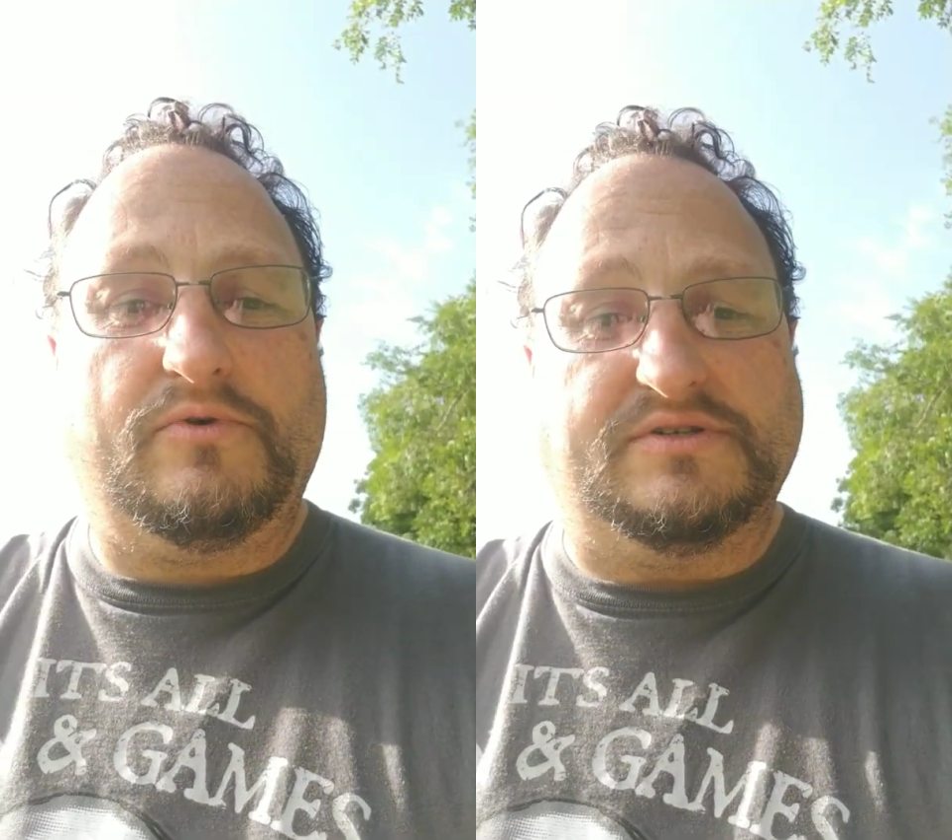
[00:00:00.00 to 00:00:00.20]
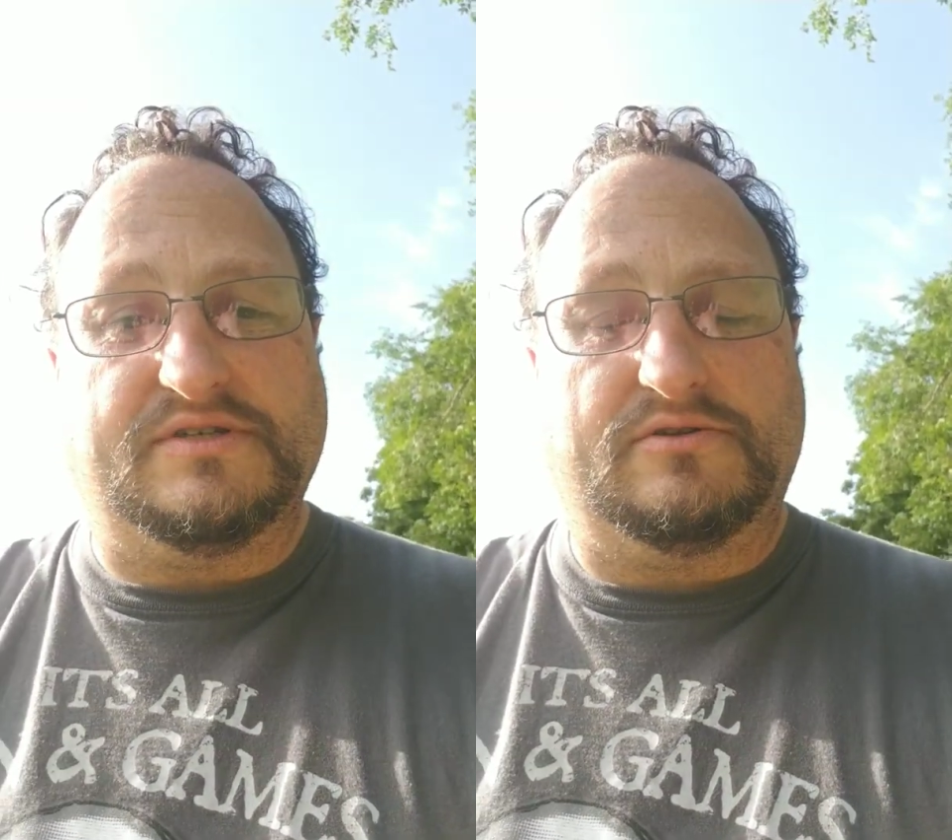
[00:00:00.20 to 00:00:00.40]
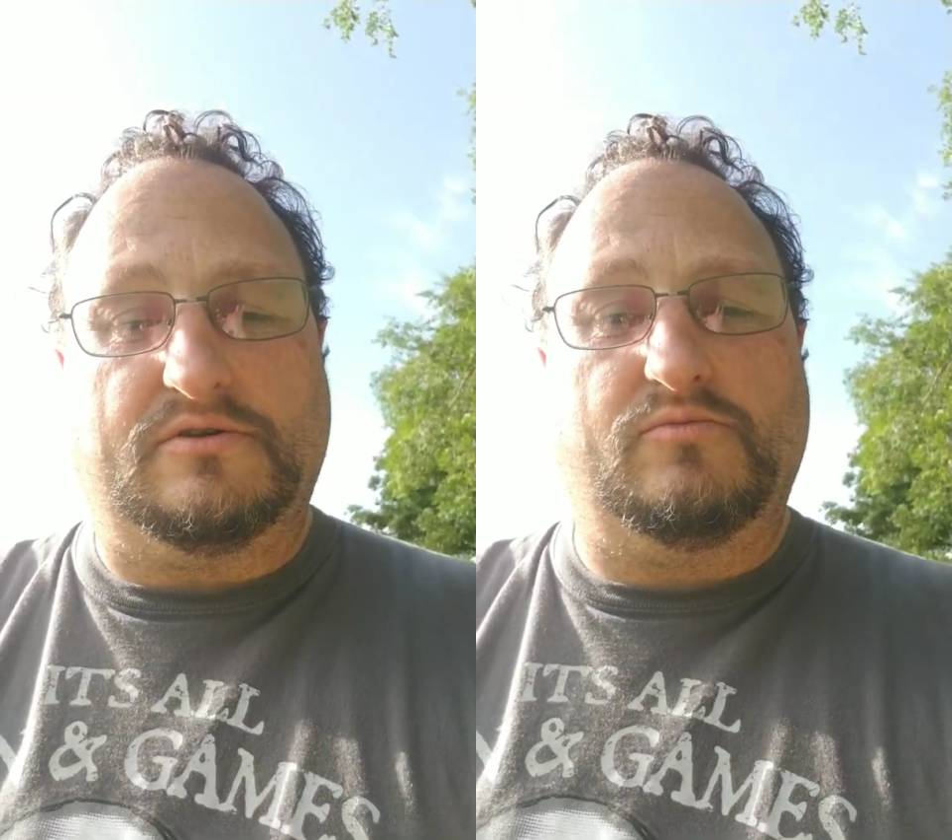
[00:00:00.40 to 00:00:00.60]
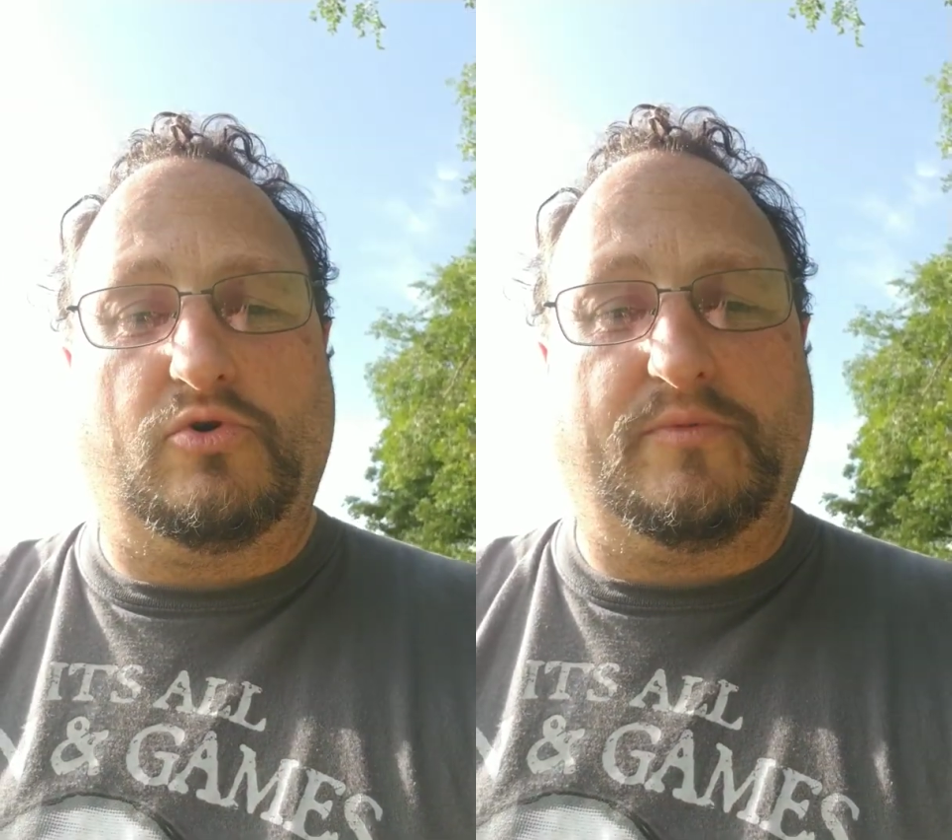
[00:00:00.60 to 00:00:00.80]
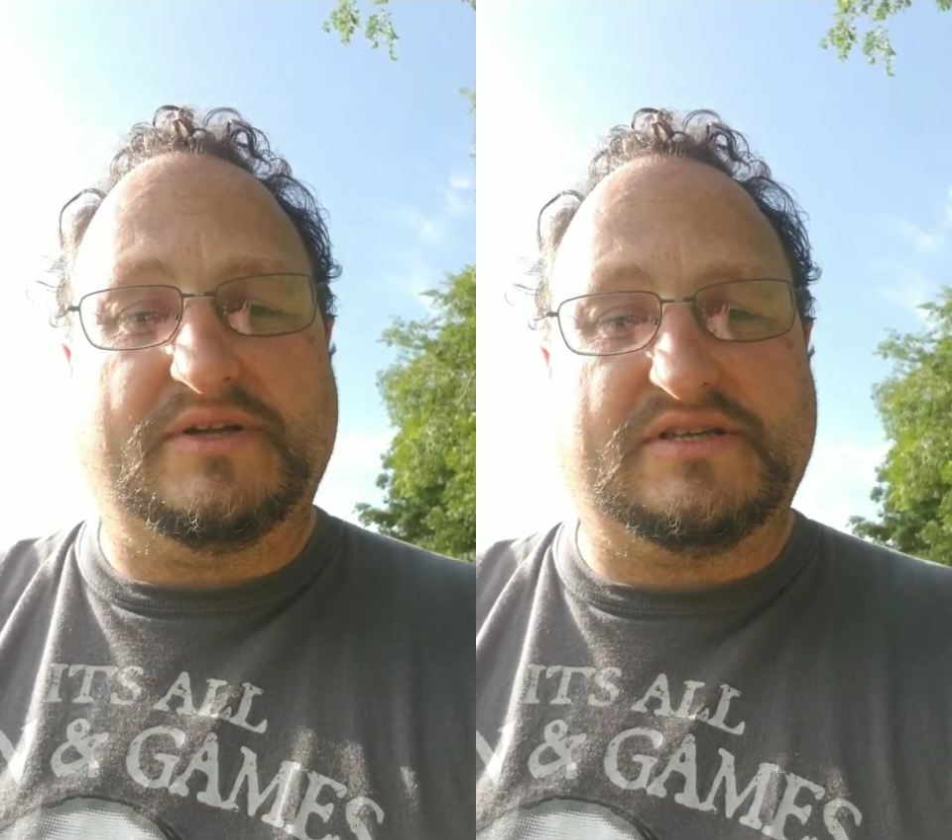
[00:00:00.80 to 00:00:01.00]
wants to learn more
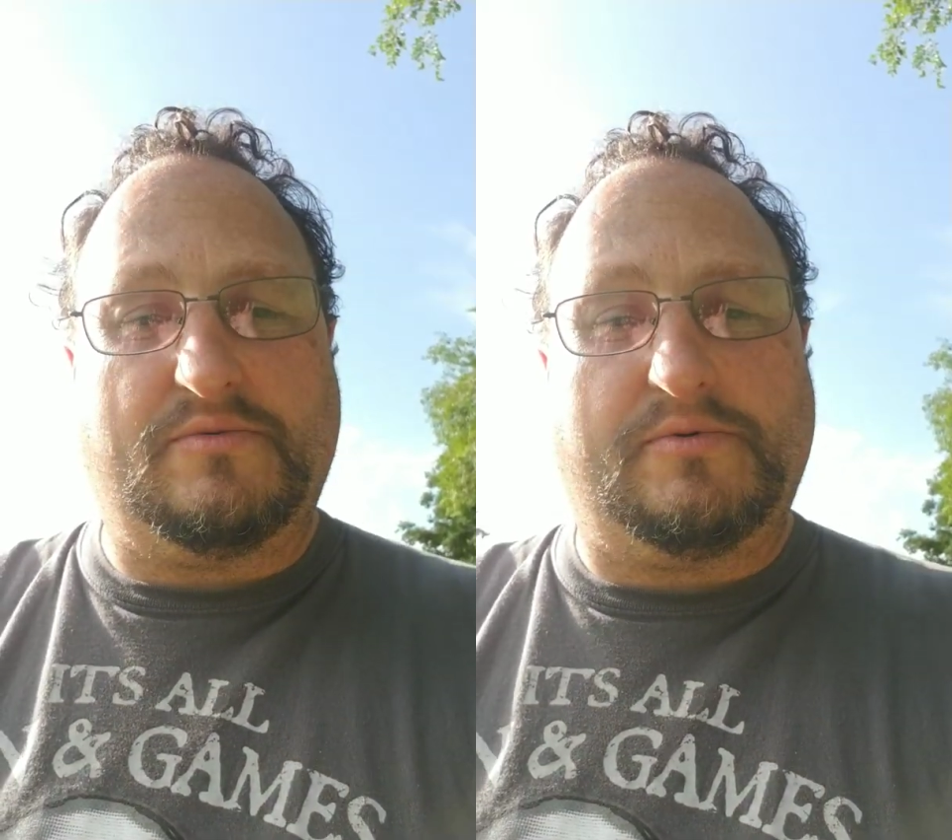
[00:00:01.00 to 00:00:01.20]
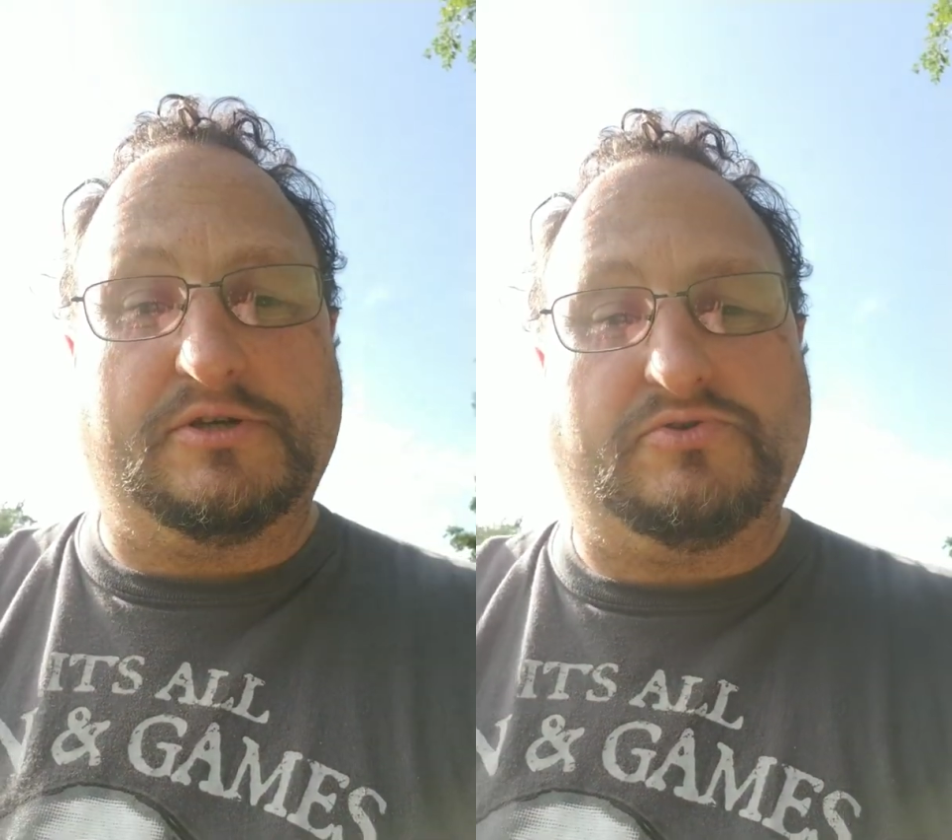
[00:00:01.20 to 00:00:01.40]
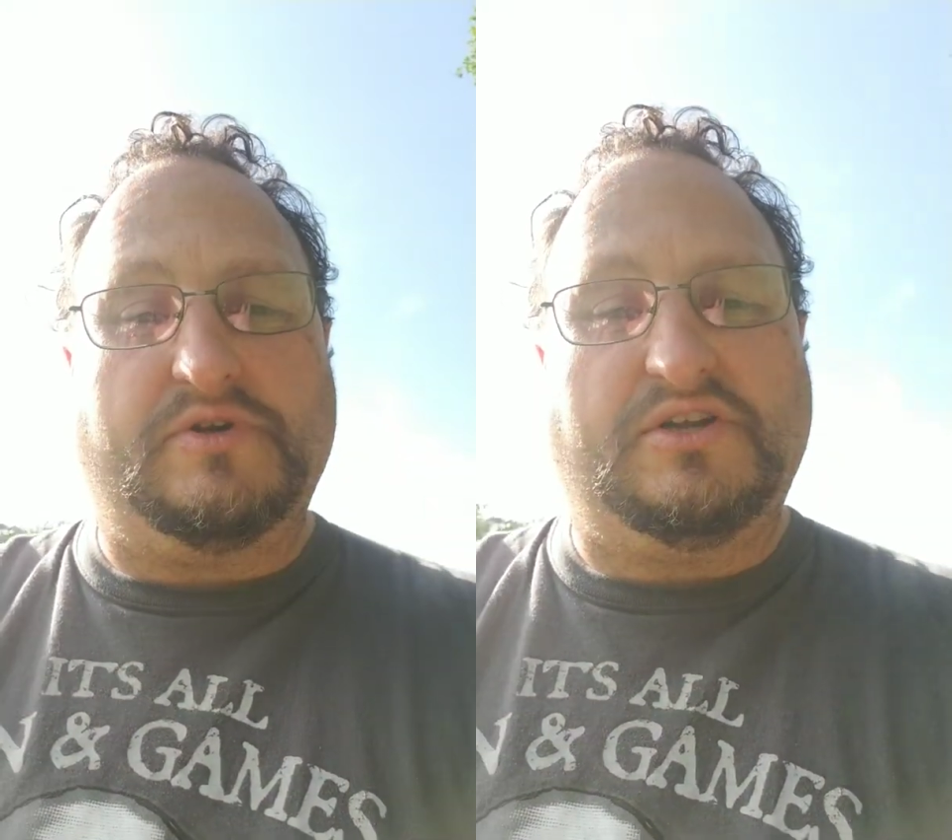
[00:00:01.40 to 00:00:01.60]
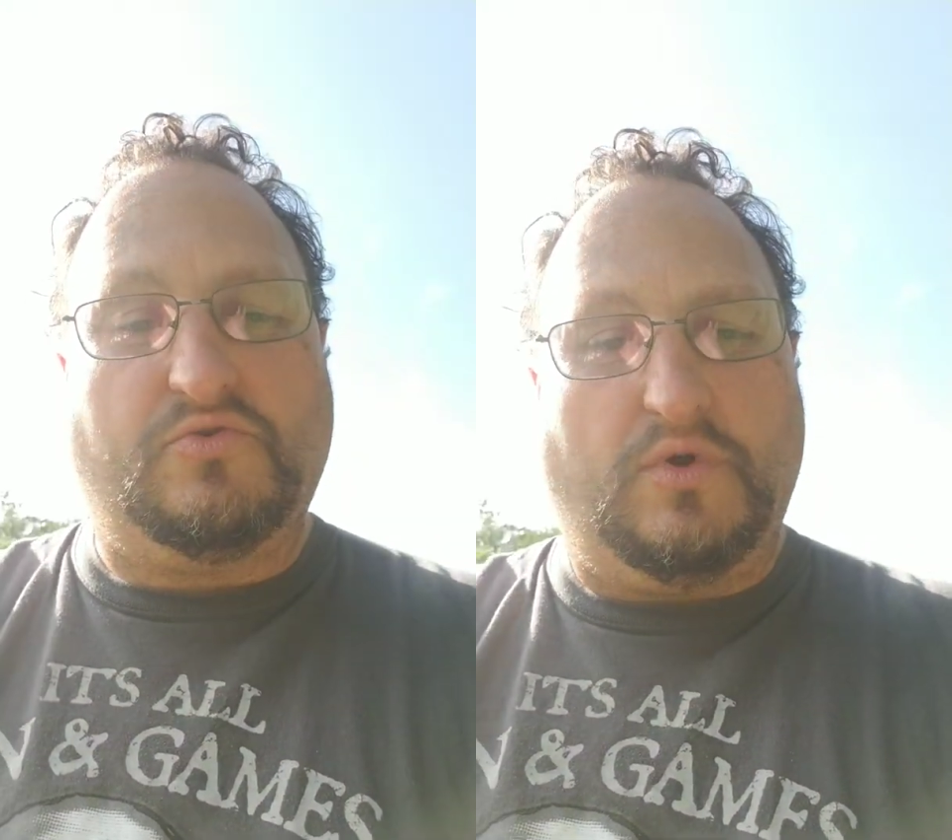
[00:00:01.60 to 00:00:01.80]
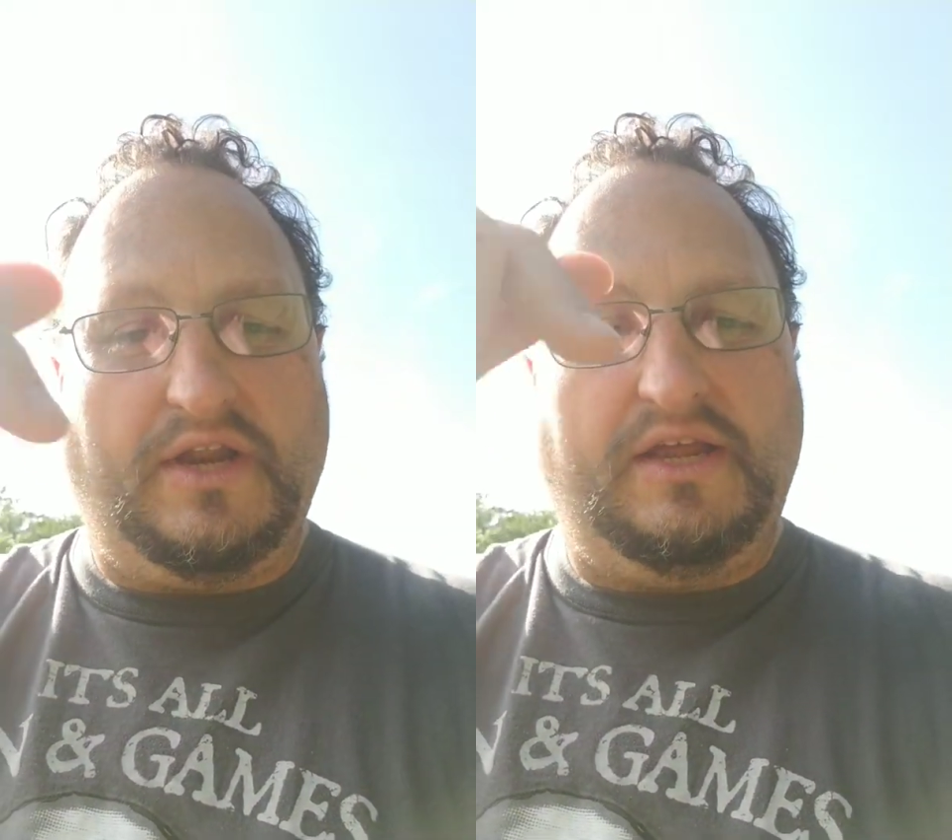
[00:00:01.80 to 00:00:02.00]
about Cyberpunk
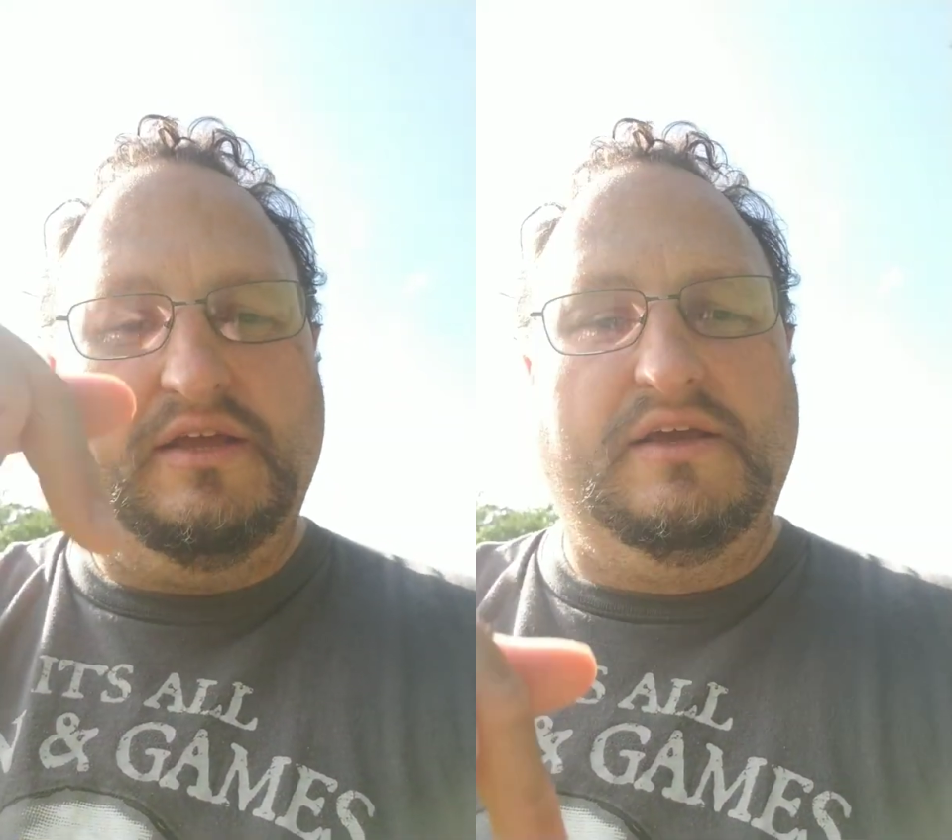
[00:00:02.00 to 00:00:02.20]
2020.